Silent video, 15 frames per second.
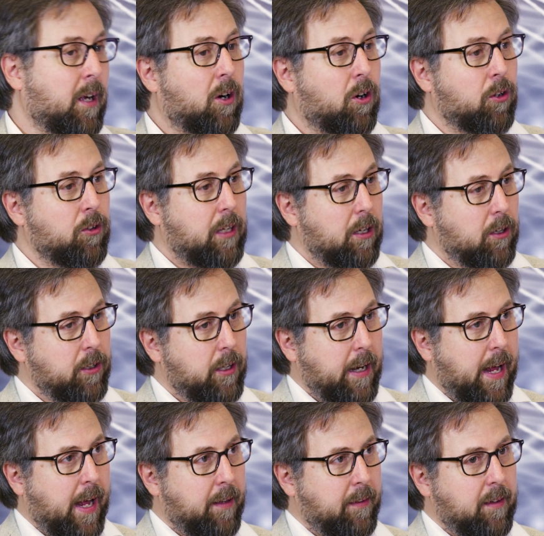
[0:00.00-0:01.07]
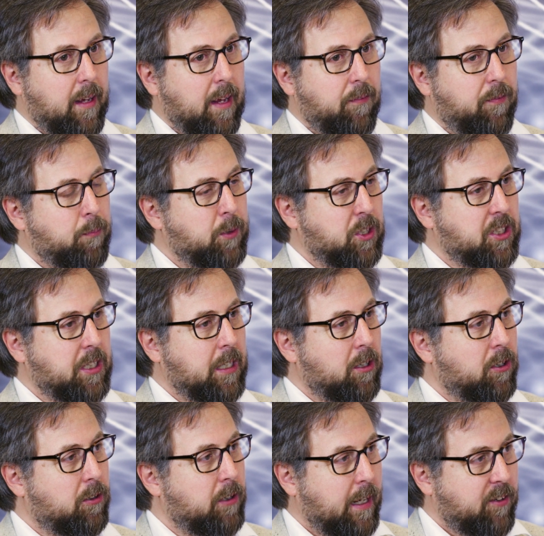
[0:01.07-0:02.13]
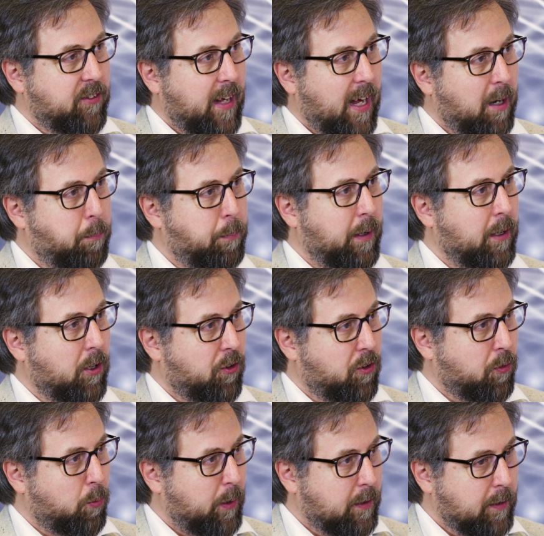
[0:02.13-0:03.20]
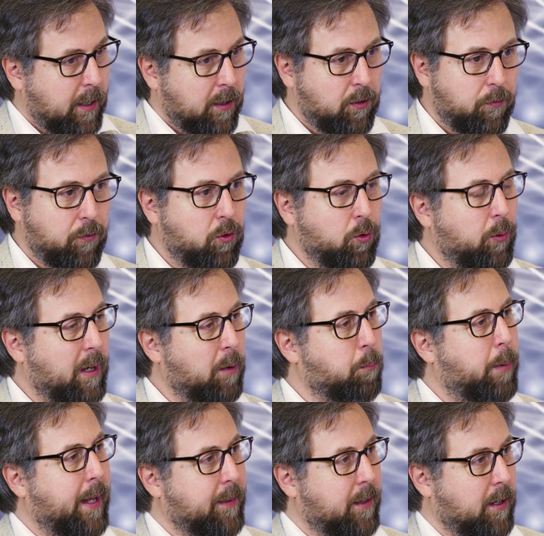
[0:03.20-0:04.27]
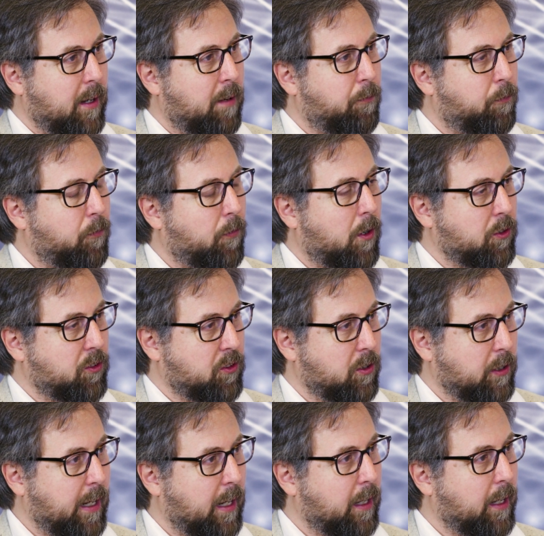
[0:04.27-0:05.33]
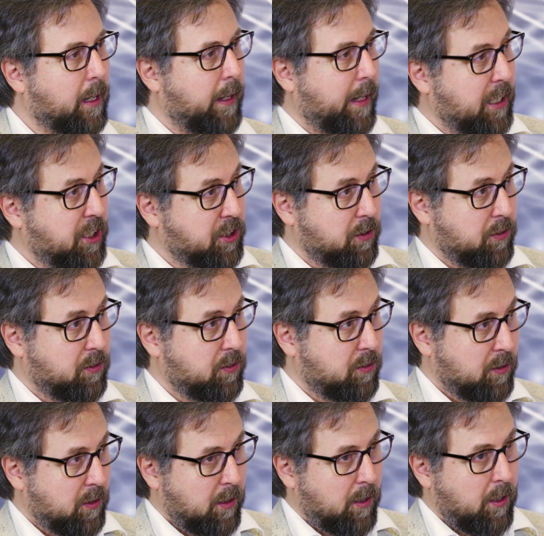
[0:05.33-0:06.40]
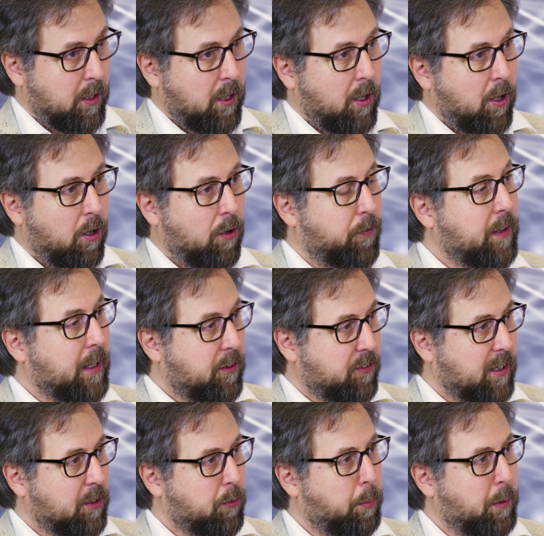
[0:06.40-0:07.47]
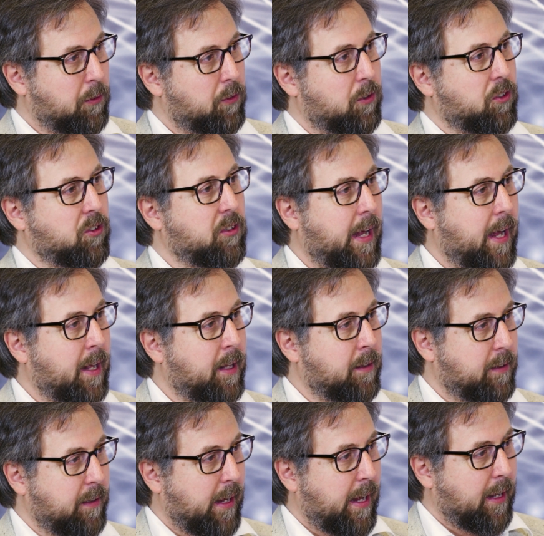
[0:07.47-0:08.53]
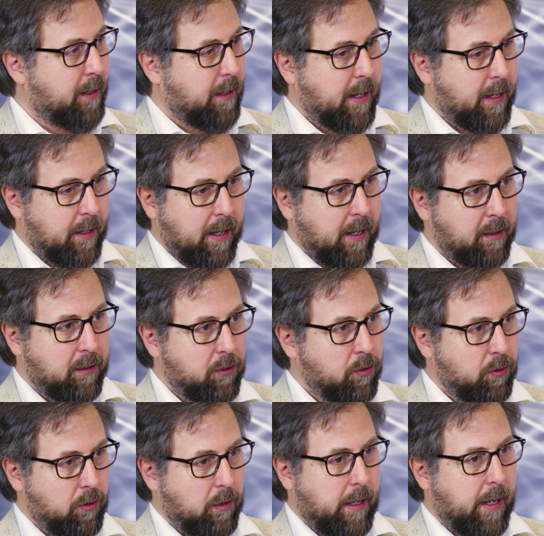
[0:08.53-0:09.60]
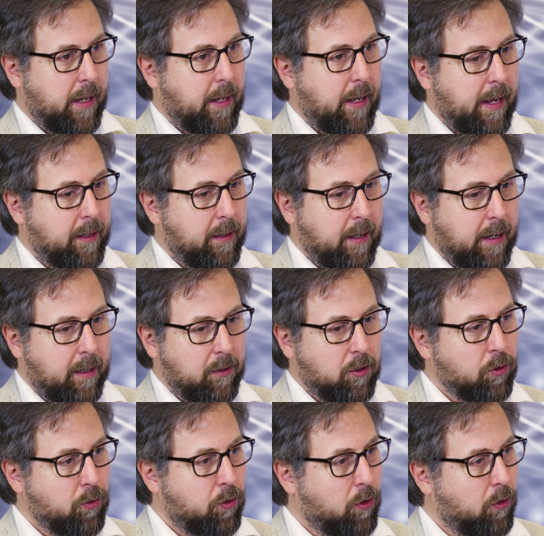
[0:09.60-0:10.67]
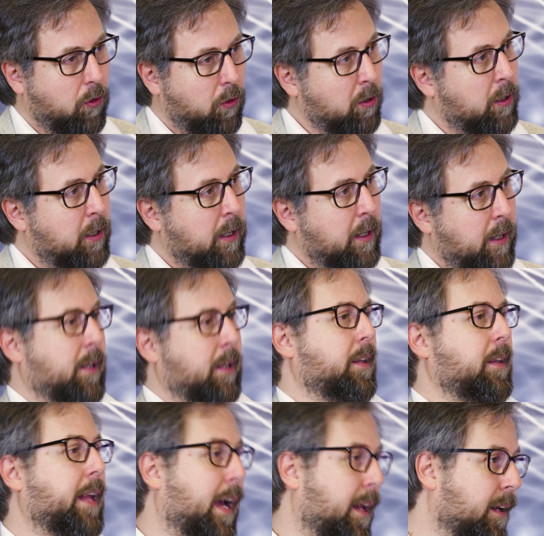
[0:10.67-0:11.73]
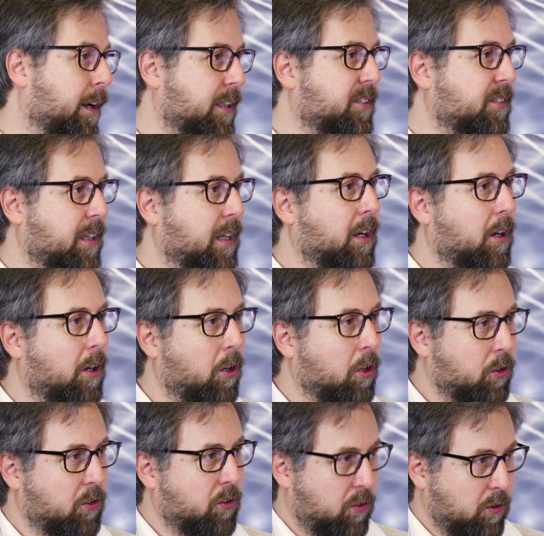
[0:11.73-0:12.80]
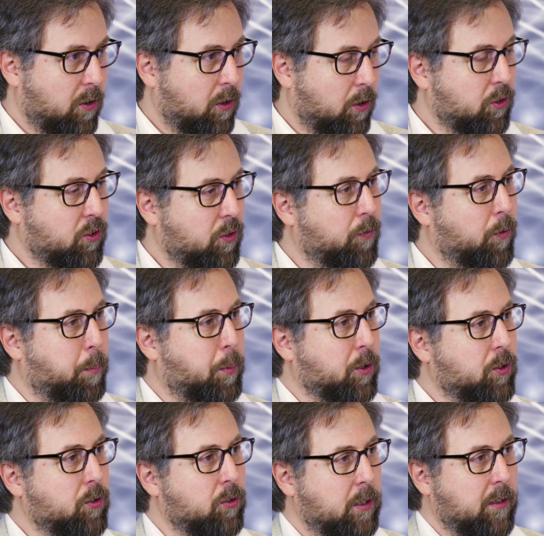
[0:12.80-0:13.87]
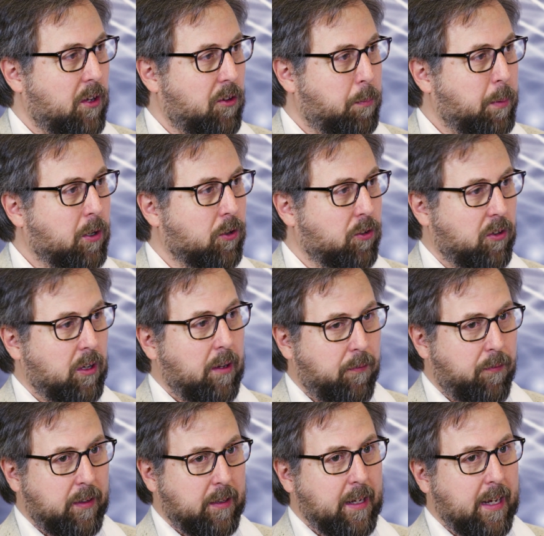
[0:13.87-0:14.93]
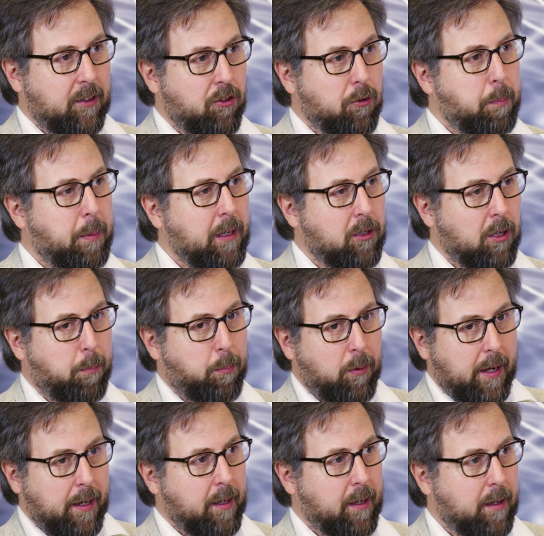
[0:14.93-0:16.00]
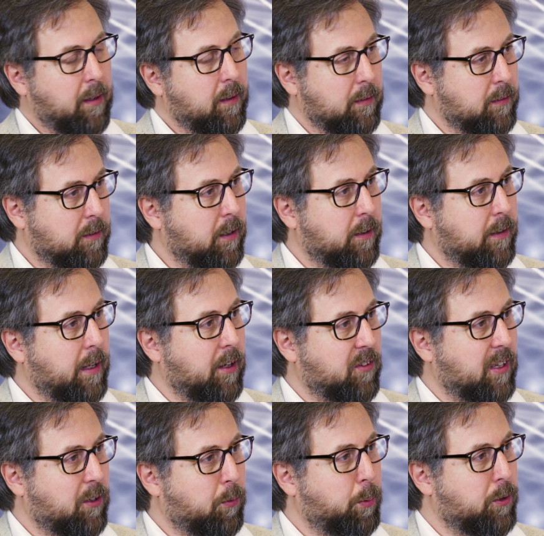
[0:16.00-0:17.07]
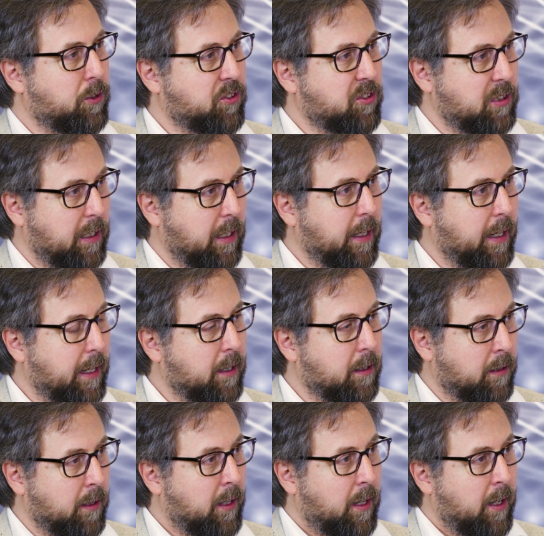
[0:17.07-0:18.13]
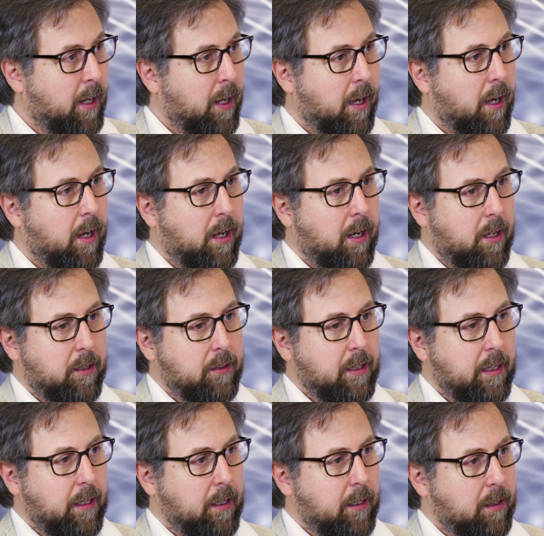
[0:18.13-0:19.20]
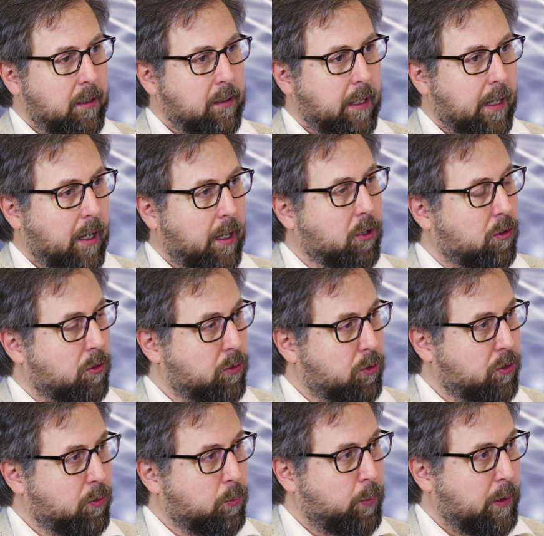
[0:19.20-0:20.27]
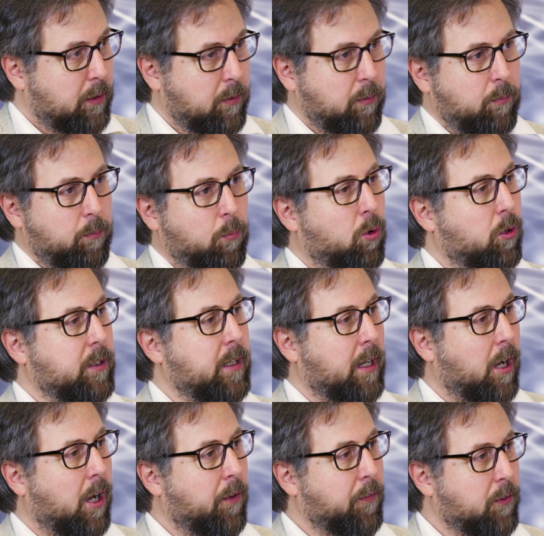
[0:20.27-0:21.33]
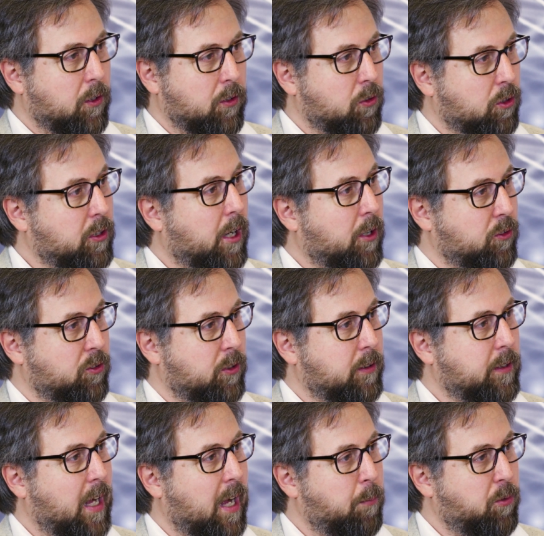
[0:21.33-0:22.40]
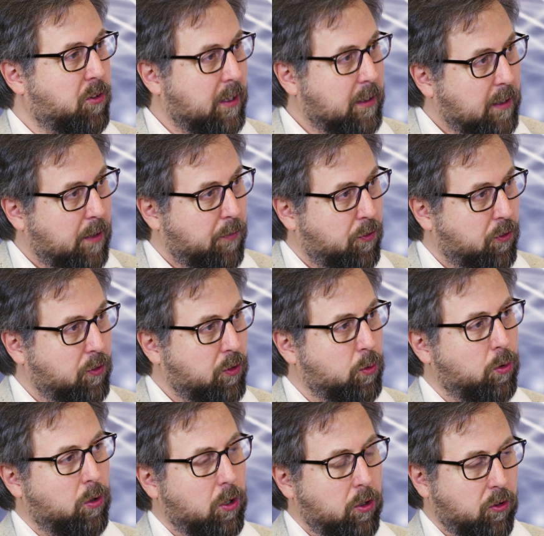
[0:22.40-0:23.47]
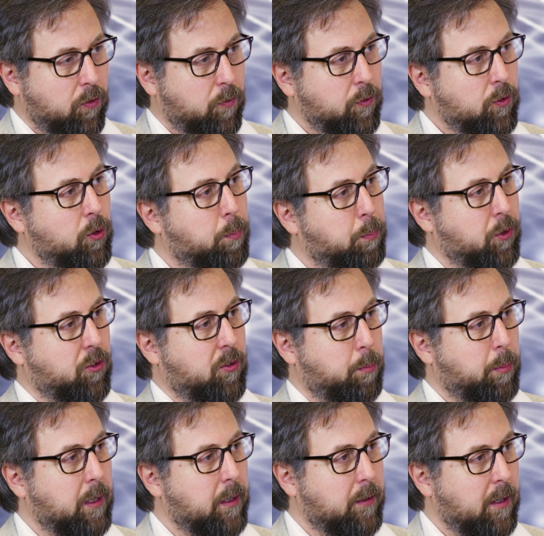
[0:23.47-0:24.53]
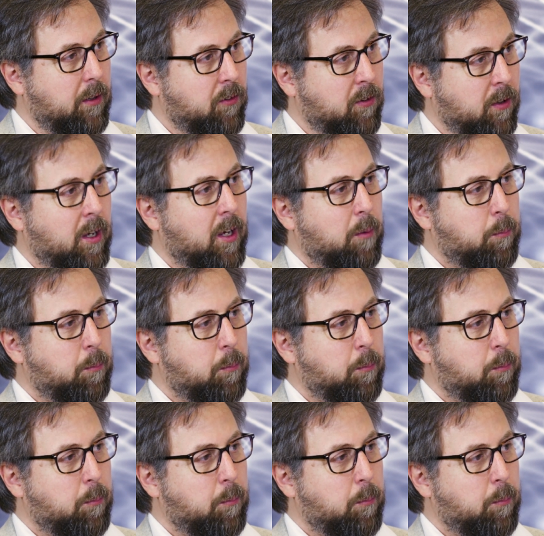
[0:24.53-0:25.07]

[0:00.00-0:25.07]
On the other hand, if machine learning is helping us with kind of doing better and faster calculations of things that we understand and control, then I see lots of opportunities, because if it can speed up like the things that we are seeing here, the algos with more than 100 or 1,000 times, it gives you lots of new possibilities.